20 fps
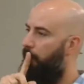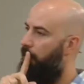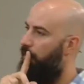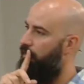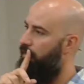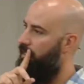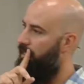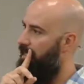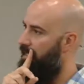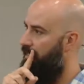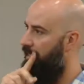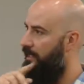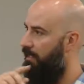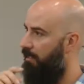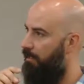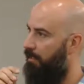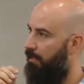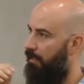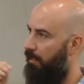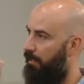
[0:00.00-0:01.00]
Peterson, I
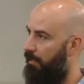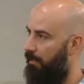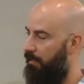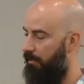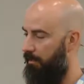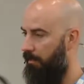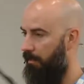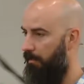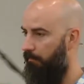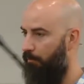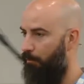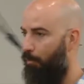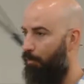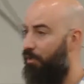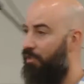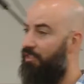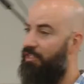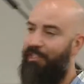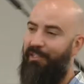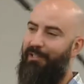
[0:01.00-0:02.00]
think, uh, even
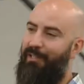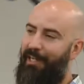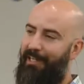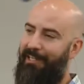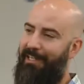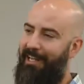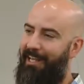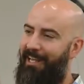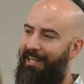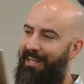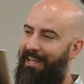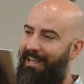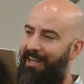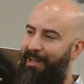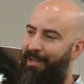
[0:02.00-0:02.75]
more succinctly,